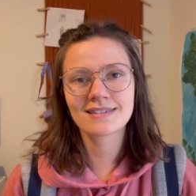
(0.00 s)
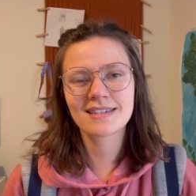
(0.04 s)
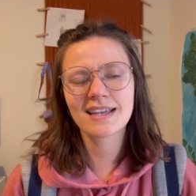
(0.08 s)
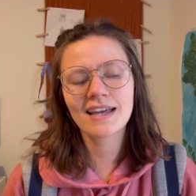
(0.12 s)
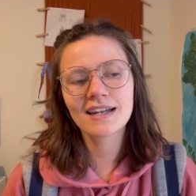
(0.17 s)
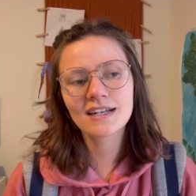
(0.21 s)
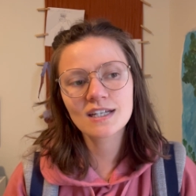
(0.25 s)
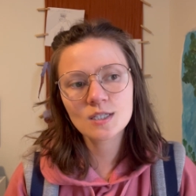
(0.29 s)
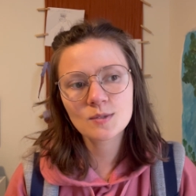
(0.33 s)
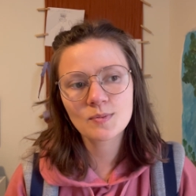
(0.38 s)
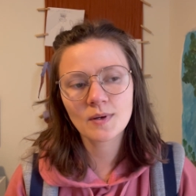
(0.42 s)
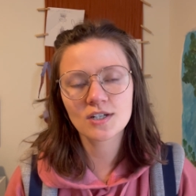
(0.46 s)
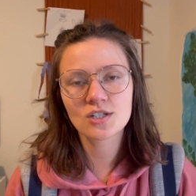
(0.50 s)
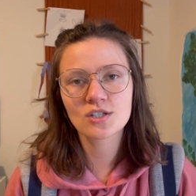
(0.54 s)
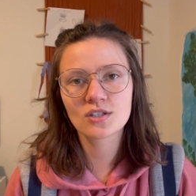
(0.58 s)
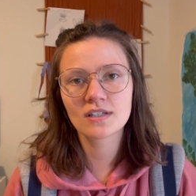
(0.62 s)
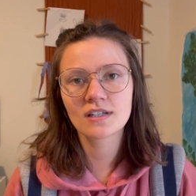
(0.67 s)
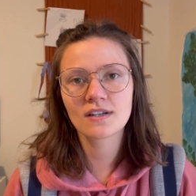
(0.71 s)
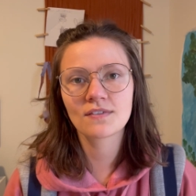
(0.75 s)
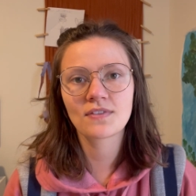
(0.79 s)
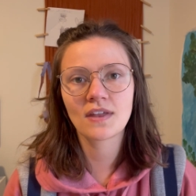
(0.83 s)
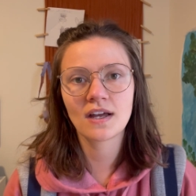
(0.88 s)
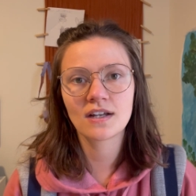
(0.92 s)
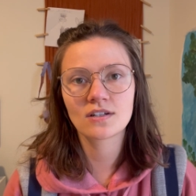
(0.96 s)
And especially
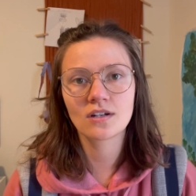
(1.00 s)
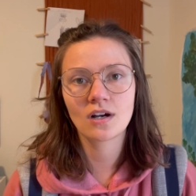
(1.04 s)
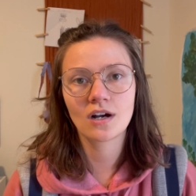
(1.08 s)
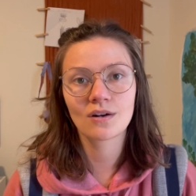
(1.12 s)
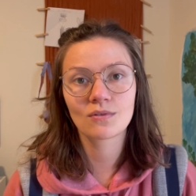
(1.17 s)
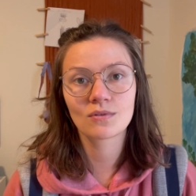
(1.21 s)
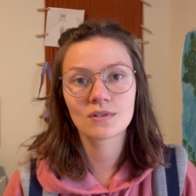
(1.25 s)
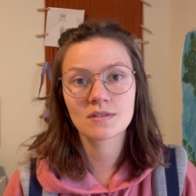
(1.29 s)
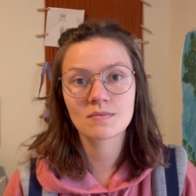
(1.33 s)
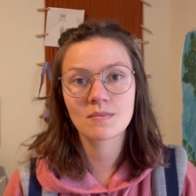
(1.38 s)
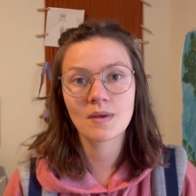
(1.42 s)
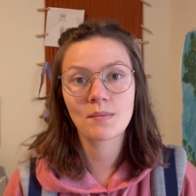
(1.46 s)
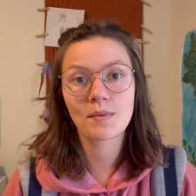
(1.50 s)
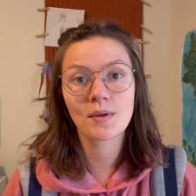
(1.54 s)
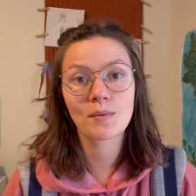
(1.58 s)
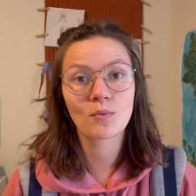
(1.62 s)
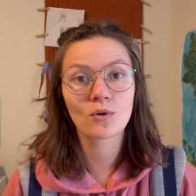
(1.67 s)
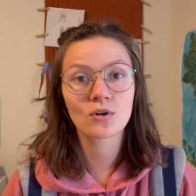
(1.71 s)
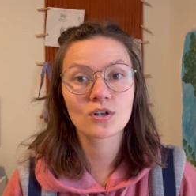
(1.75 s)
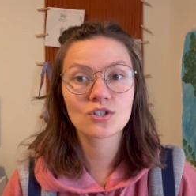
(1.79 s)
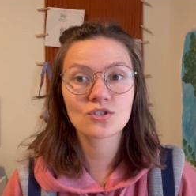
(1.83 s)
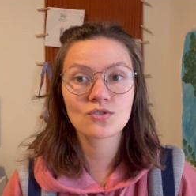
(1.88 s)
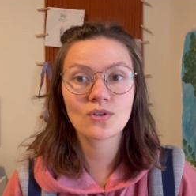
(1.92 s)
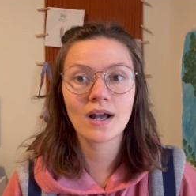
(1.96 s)
if that dog was maybe
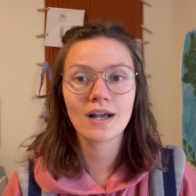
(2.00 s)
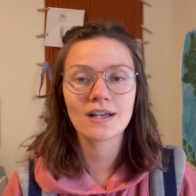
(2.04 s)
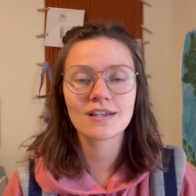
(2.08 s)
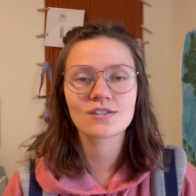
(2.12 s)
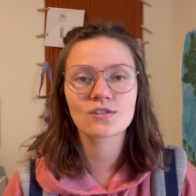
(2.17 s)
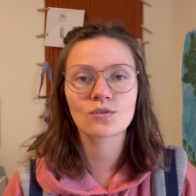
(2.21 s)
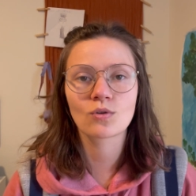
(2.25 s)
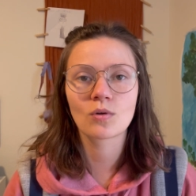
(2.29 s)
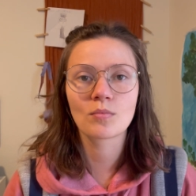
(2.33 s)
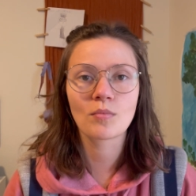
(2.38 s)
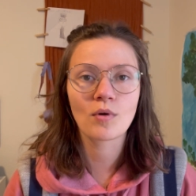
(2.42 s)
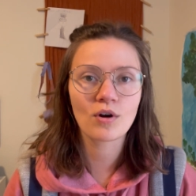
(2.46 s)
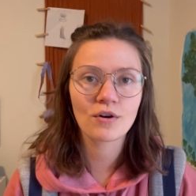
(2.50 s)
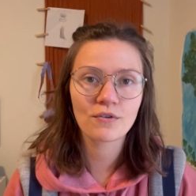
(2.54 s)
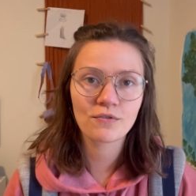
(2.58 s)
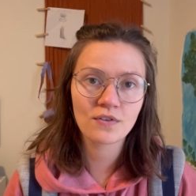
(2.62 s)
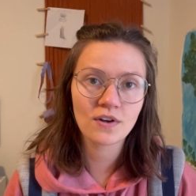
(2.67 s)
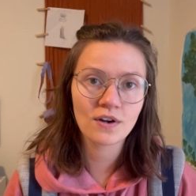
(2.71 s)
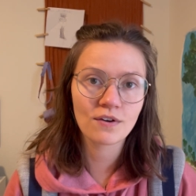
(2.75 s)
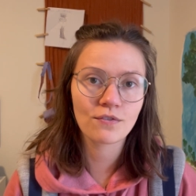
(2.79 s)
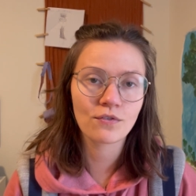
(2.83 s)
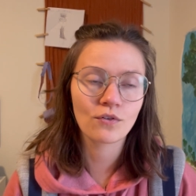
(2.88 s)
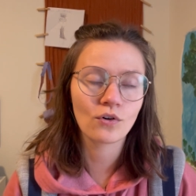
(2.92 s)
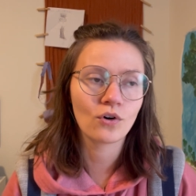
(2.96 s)
more stressed or more
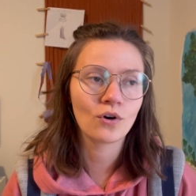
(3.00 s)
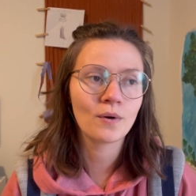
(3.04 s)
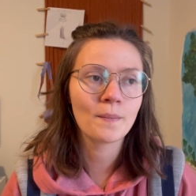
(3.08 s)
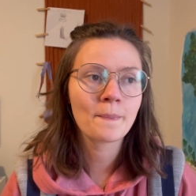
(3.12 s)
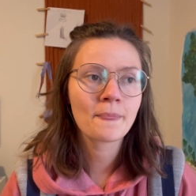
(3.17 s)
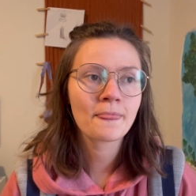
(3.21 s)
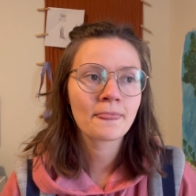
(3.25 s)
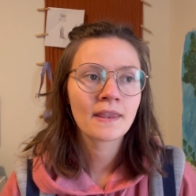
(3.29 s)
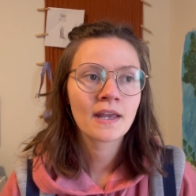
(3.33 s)
fearful,